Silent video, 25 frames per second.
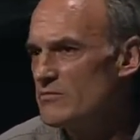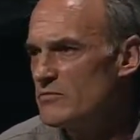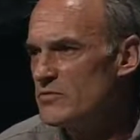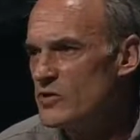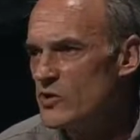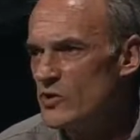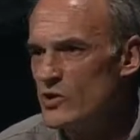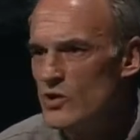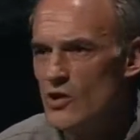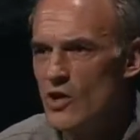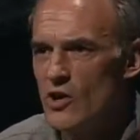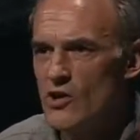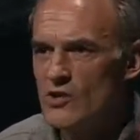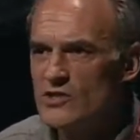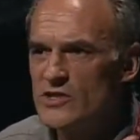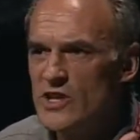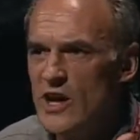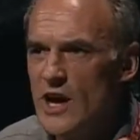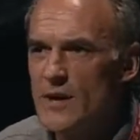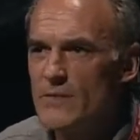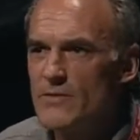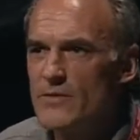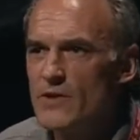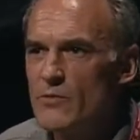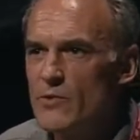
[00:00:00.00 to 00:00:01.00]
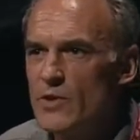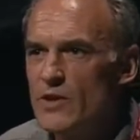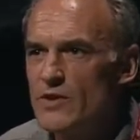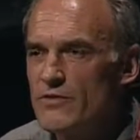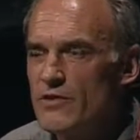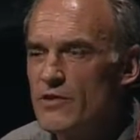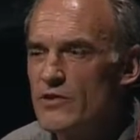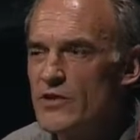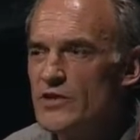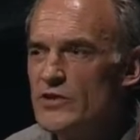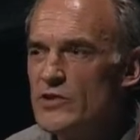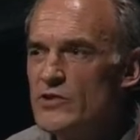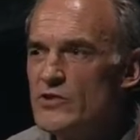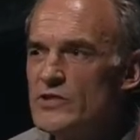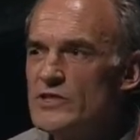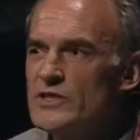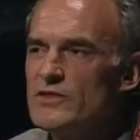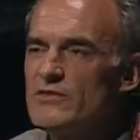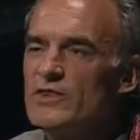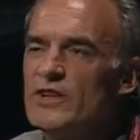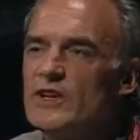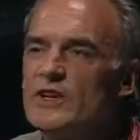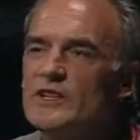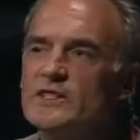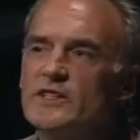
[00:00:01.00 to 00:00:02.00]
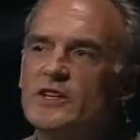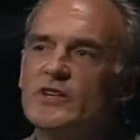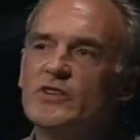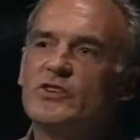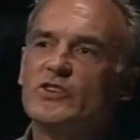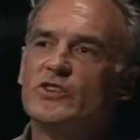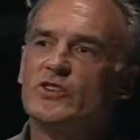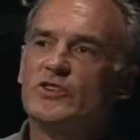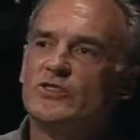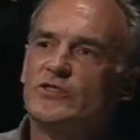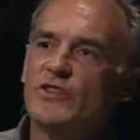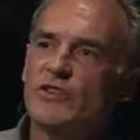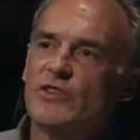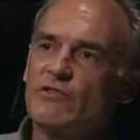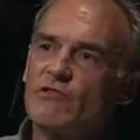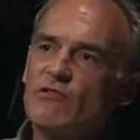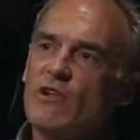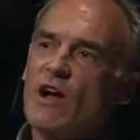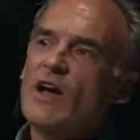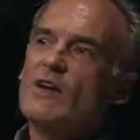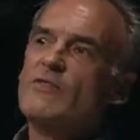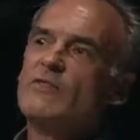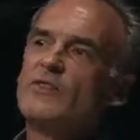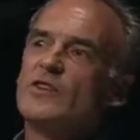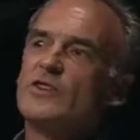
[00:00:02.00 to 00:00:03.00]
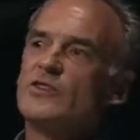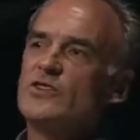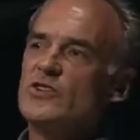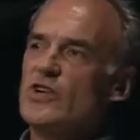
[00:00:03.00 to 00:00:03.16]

Took a long time. They're one of only two civilizations to thrive in a